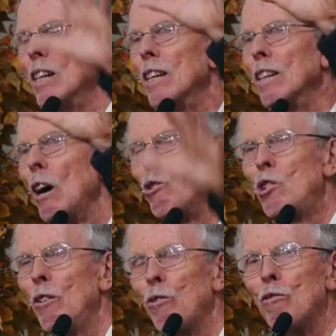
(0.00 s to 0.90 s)
Those
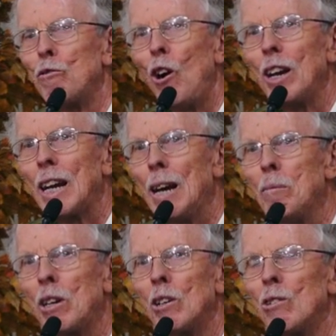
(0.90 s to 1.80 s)
different
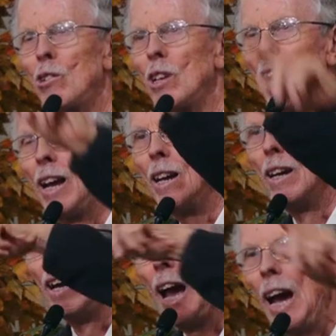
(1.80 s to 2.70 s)
phytochemicals
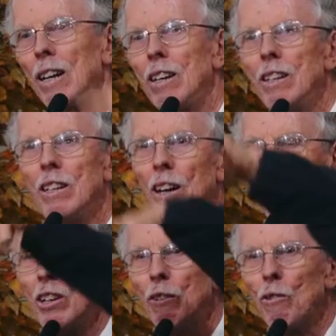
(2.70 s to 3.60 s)
act in,
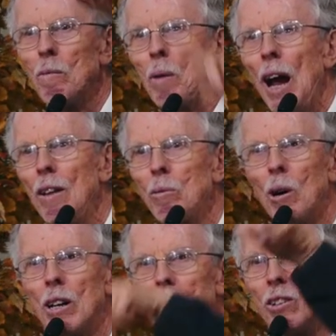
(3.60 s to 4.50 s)
on different
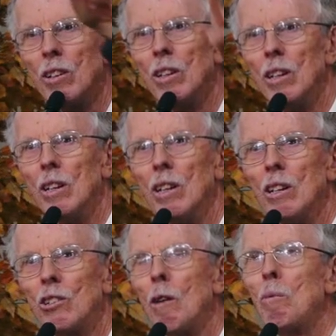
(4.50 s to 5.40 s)
pathways.
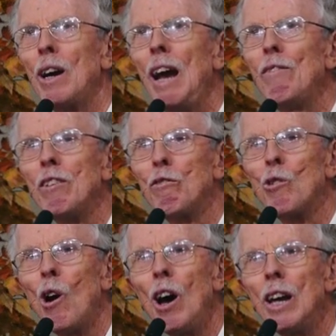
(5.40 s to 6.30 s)
So by having
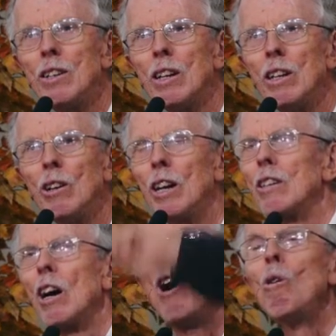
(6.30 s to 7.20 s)
variety, you get
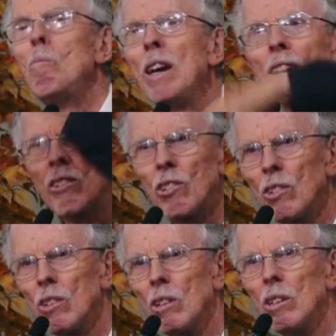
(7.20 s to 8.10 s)
the whole mix
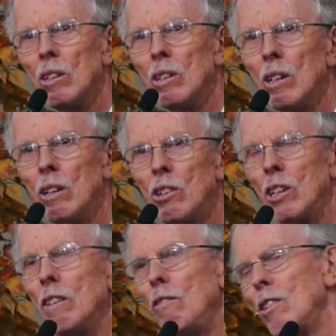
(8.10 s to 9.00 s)

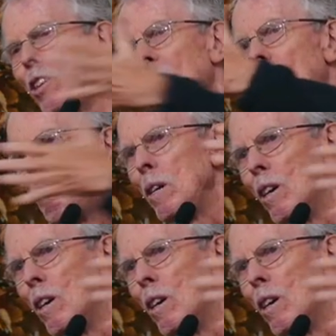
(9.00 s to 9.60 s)
instead of just harping